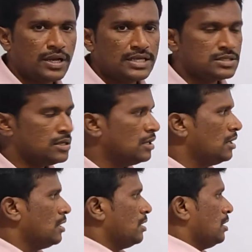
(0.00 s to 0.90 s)
Okay guys,
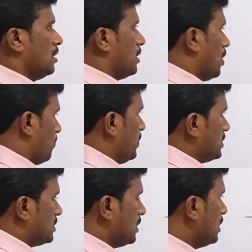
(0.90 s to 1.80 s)
now
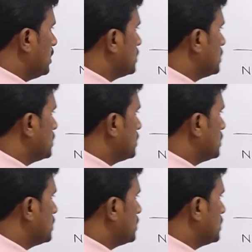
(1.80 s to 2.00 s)
please.